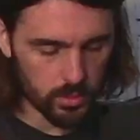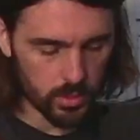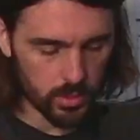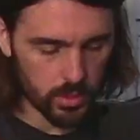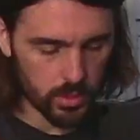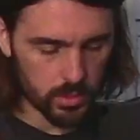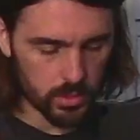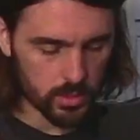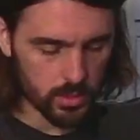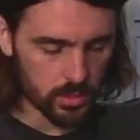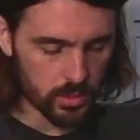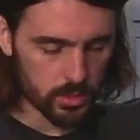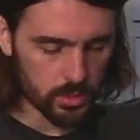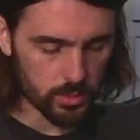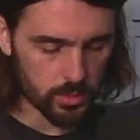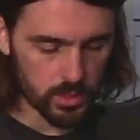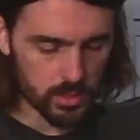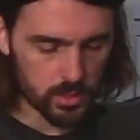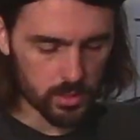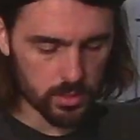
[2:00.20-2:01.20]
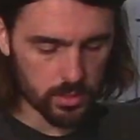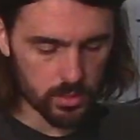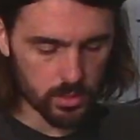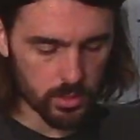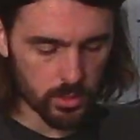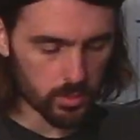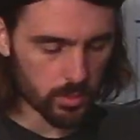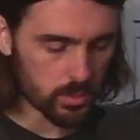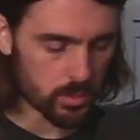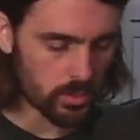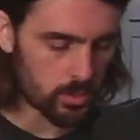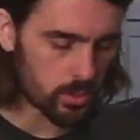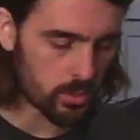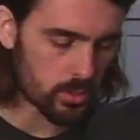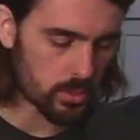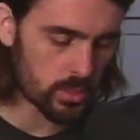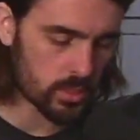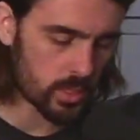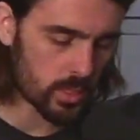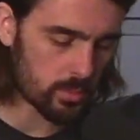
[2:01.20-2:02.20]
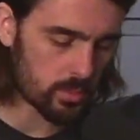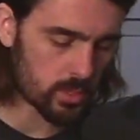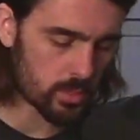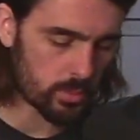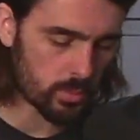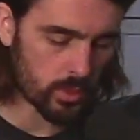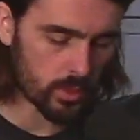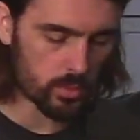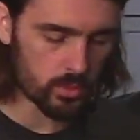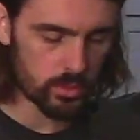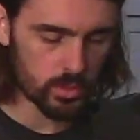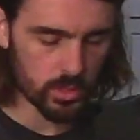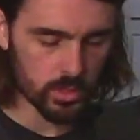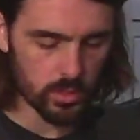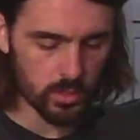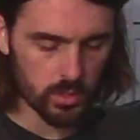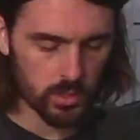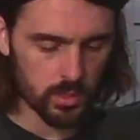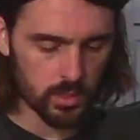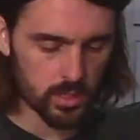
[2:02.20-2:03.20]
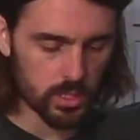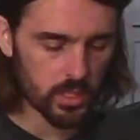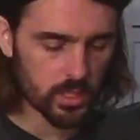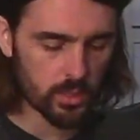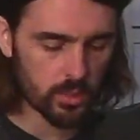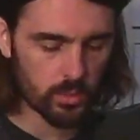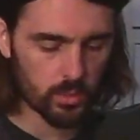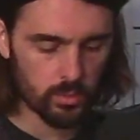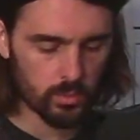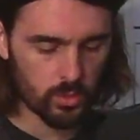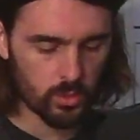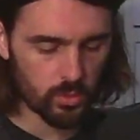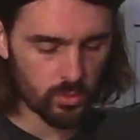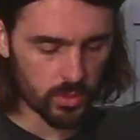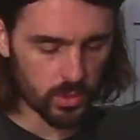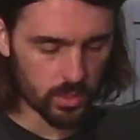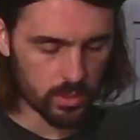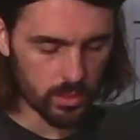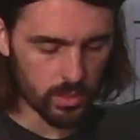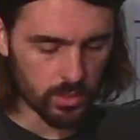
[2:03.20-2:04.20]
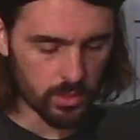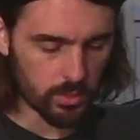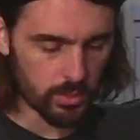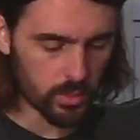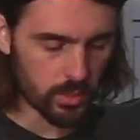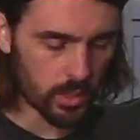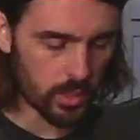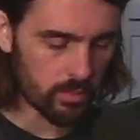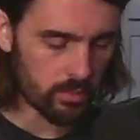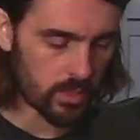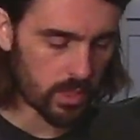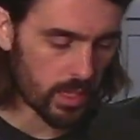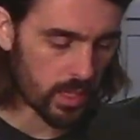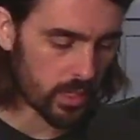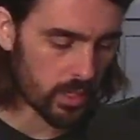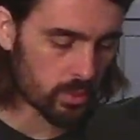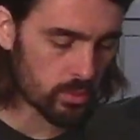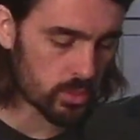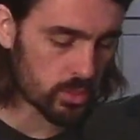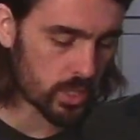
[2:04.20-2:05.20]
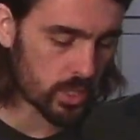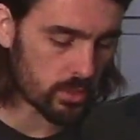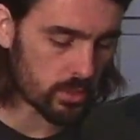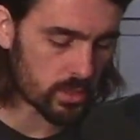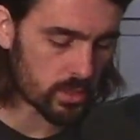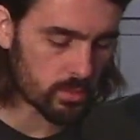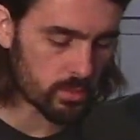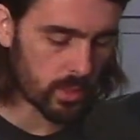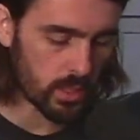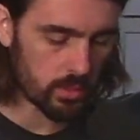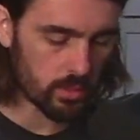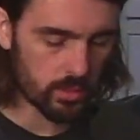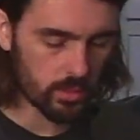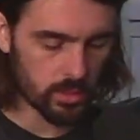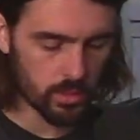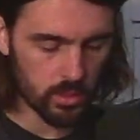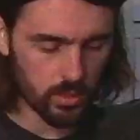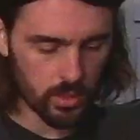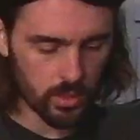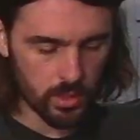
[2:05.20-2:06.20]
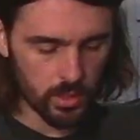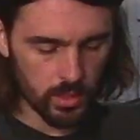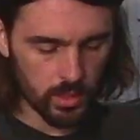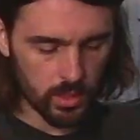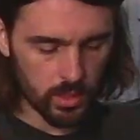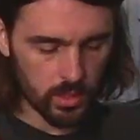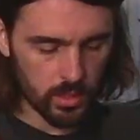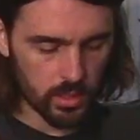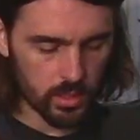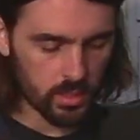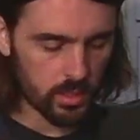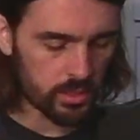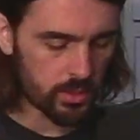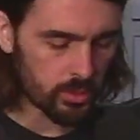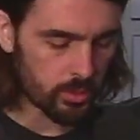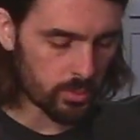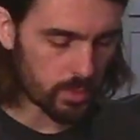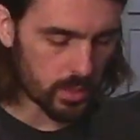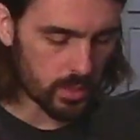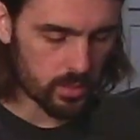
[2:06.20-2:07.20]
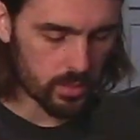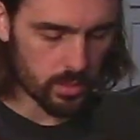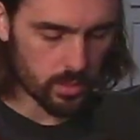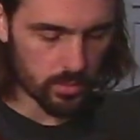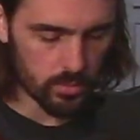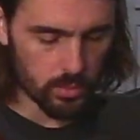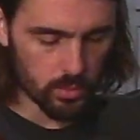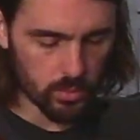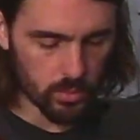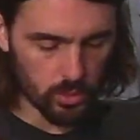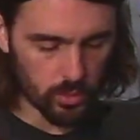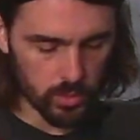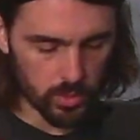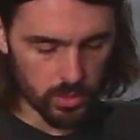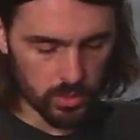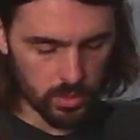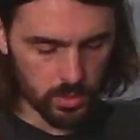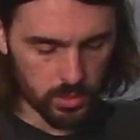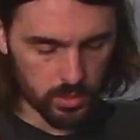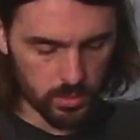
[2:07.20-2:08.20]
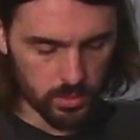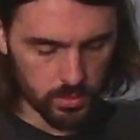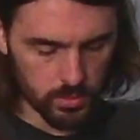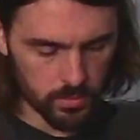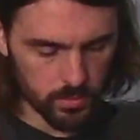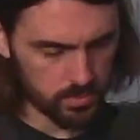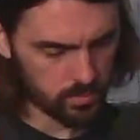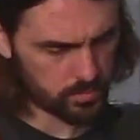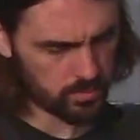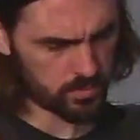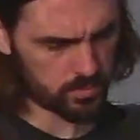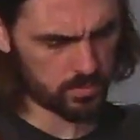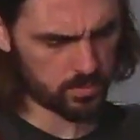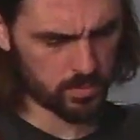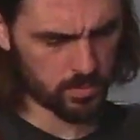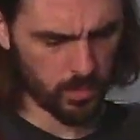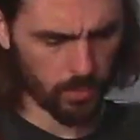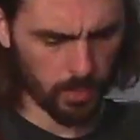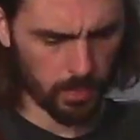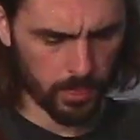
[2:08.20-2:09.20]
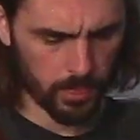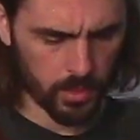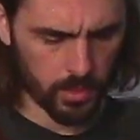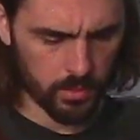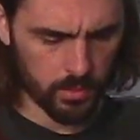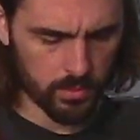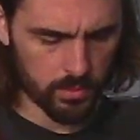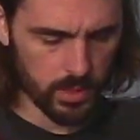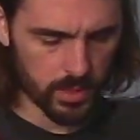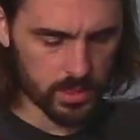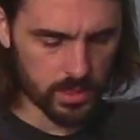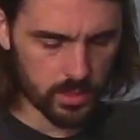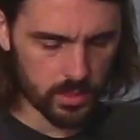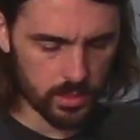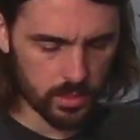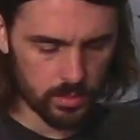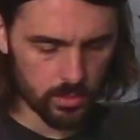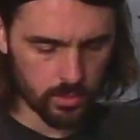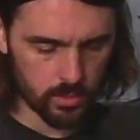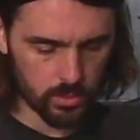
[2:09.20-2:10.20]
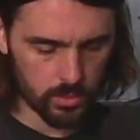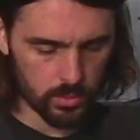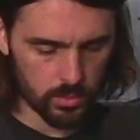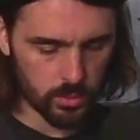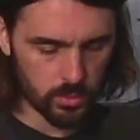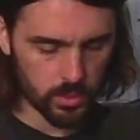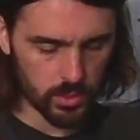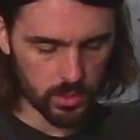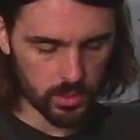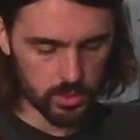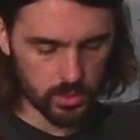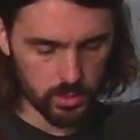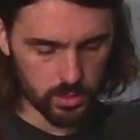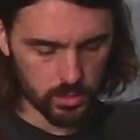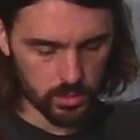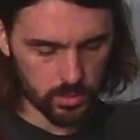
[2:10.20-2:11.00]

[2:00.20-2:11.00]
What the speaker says: said the Swiss, hearing the tutor's steps approach and gently removing the little gloved hand which held his belt. In a little bit of a moment, Vasily Lukitch,